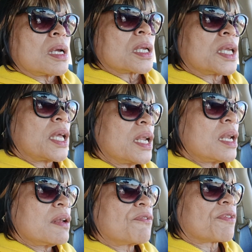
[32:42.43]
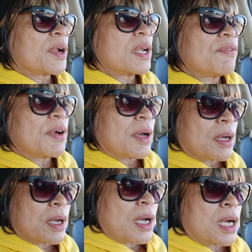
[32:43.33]
getting in front of
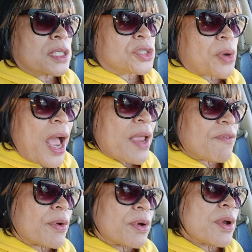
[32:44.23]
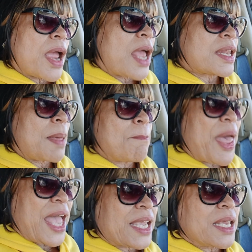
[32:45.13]
a driver and then
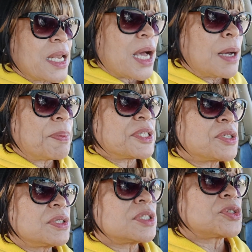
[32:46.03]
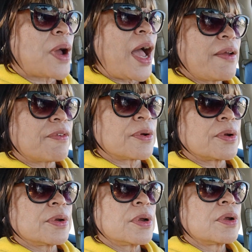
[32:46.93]
backing up into the
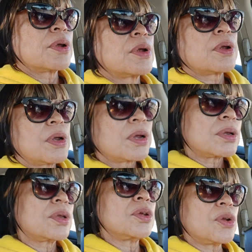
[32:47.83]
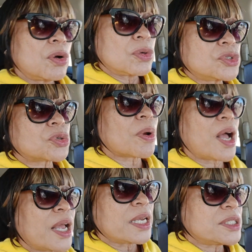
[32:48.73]
driver, you know,
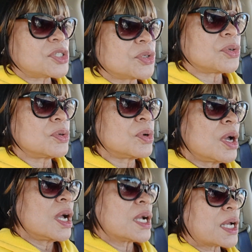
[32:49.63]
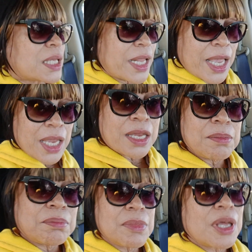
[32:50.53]
trying to
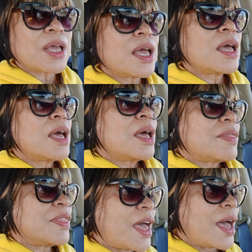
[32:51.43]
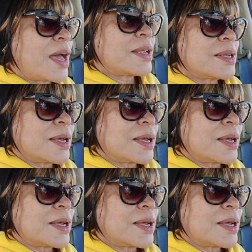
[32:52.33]
claim that